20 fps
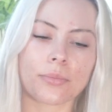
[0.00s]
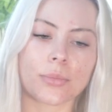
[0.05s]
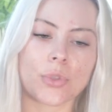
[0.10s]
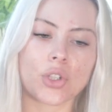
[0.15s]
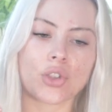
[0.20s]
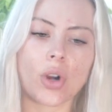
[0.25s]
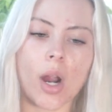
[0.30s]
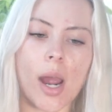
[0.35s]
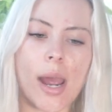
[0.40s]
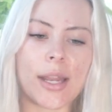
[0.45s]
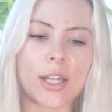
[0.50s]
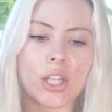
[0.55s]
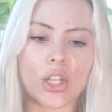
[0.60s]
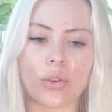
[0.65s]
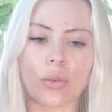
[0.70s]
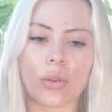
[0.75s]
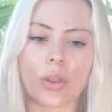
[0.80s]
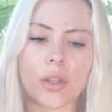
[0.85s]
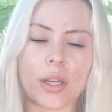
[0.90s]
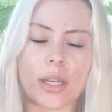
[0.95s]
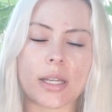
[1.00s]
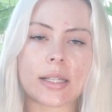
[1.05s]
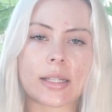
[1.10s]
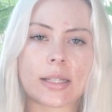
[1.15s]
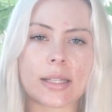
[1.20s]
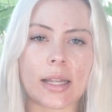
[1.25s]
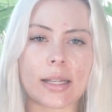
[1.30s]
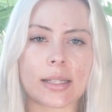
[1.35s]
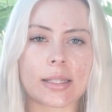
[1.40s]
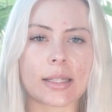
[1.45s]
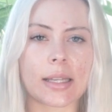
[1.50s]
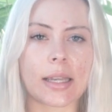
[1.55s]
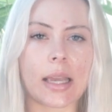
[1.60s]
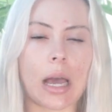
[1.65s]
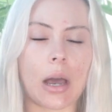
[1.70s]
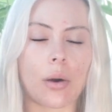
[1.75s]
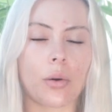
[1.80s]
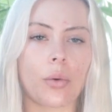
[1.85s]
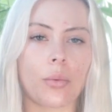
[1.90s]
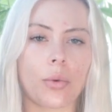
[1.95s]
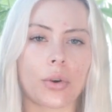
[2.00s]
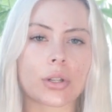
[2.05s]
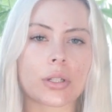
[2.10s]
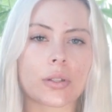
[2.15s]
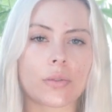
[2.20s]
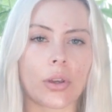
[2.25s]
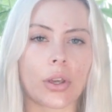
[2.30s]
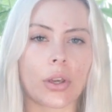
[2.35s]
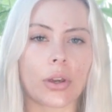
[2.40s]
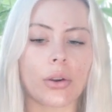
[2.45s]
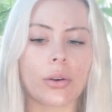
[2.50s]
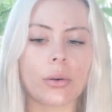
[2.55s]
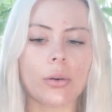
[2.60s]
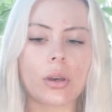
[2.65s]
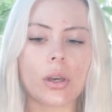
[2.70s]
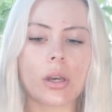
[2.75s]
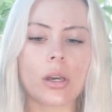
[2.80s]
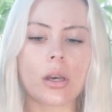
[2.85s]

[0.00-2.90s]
try new things and see how it works for you.